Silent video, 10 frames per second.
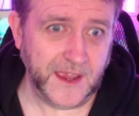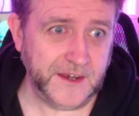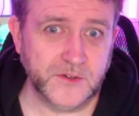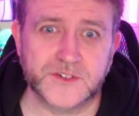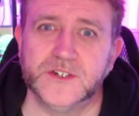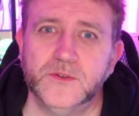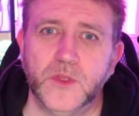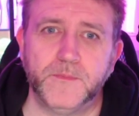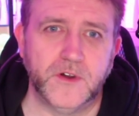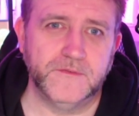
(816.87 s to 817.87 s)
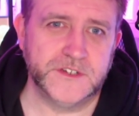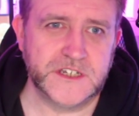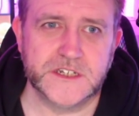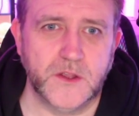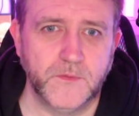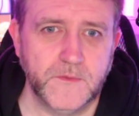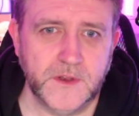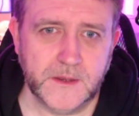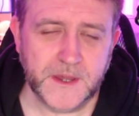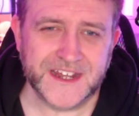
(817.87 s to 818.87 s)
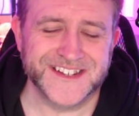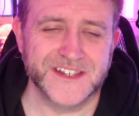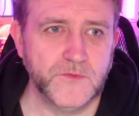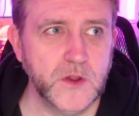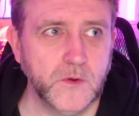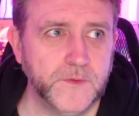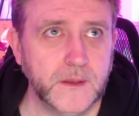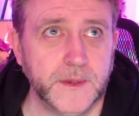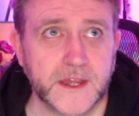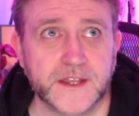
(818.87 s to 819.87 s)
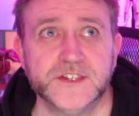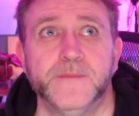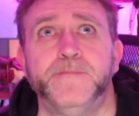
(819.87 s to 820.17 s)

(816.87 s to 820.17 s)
and also the provinces of the Philippines, the real Philippines,